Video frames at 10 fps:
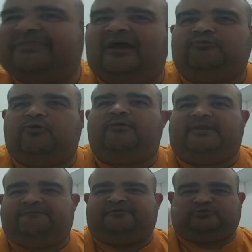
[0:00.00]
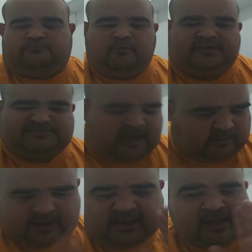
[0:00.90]
the road in the future movies. But
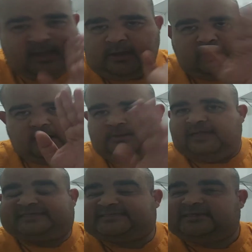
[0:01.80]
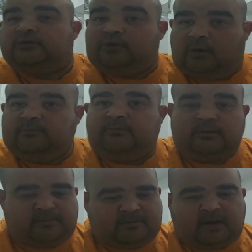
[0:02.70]
anyway, that's long
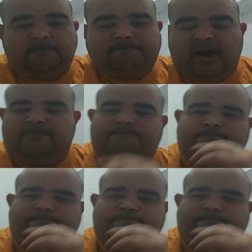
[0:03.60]
movie. But